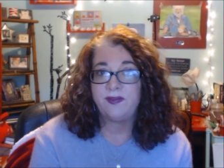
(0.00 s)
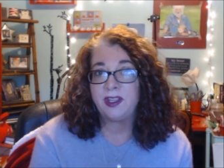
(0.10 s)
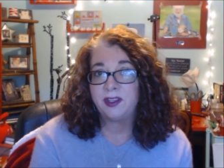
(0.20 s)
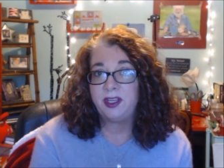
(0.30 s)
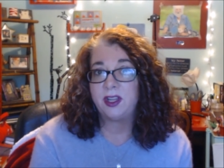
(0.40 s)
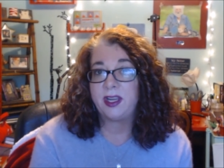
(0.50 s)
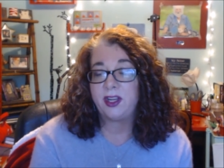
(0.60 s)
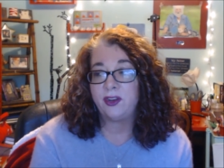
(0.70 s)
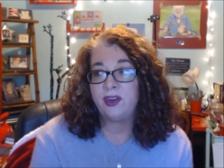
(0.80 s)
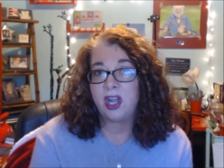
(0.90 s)
and feeling
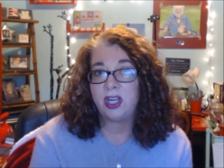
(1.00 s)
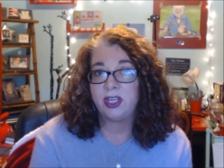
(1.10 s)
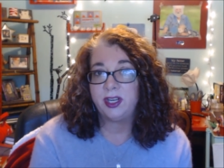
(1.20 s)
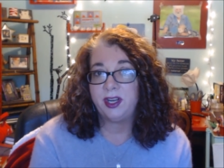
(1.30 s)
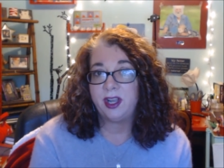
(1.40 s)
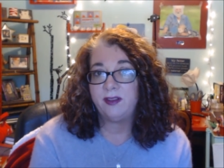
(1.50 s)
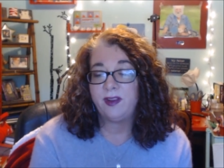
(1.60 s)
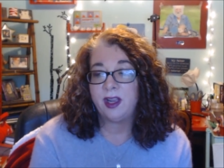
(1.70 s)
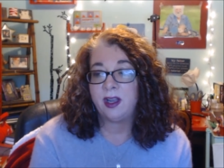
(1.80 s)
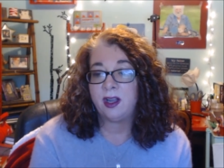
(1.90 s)
like you're not good enough,
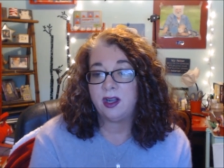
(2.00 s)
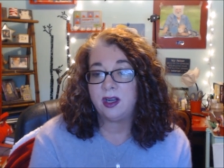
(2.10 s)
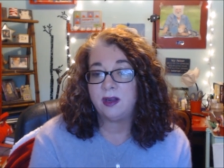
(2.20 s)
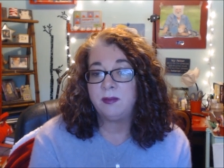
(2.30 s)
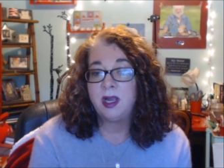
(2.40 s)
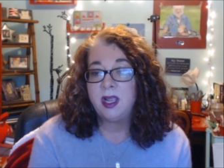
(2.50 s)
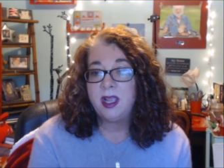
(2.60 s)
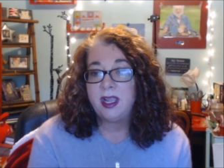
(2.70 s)
um,